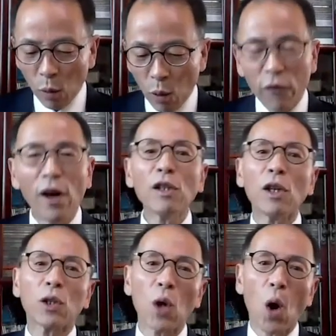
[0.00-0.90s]
it
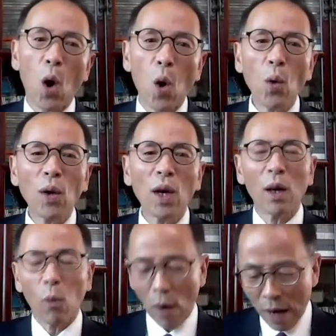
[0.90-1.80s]
reverses
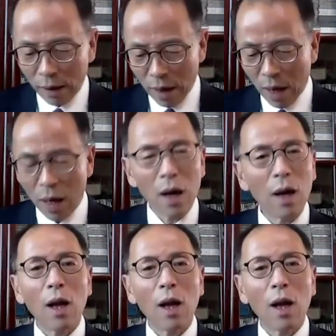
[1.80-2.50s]
only when